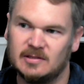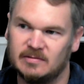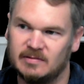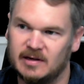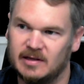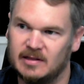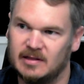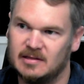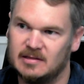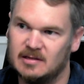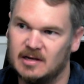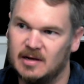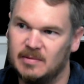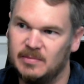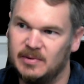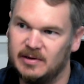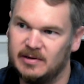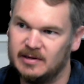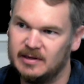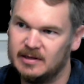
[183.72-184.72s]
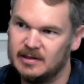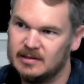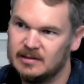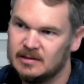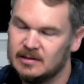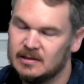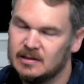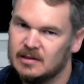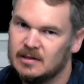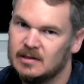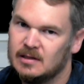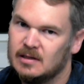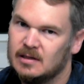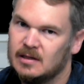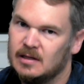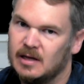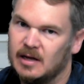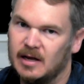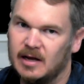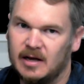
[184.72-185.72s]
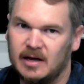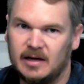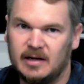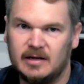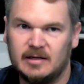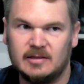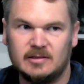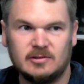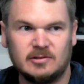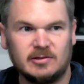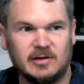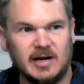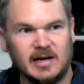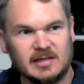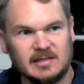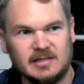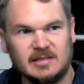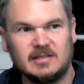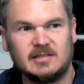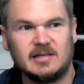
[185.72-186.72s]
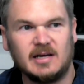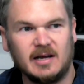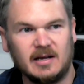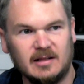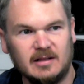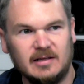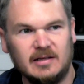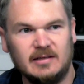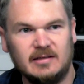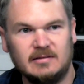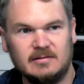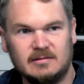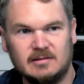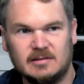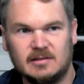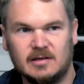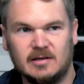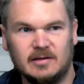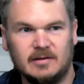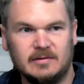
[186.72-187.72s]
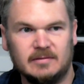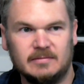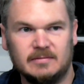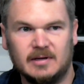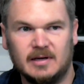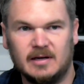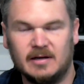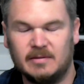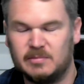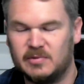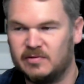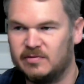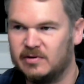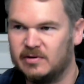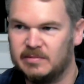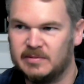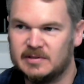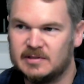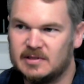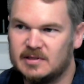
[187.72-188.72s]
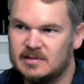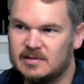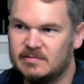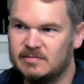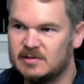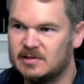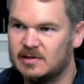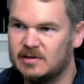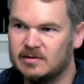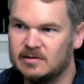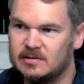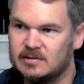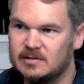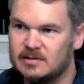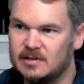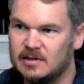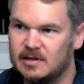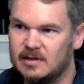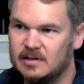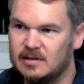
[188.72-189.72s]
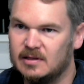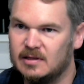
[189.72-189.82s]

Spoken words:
around that time period. It tracks exactly, so performances of songs that